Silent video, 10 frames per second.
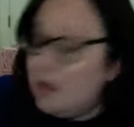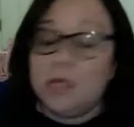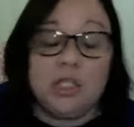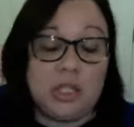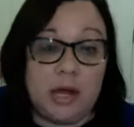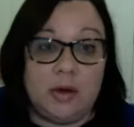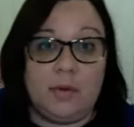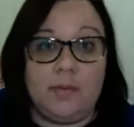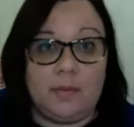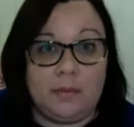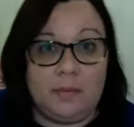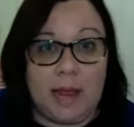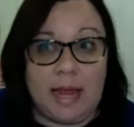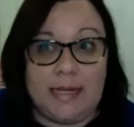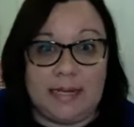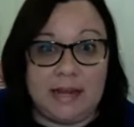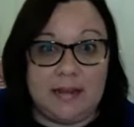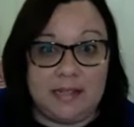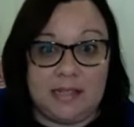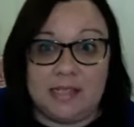so my idea,
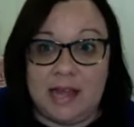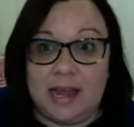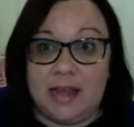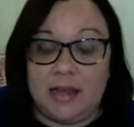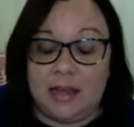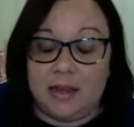this is like,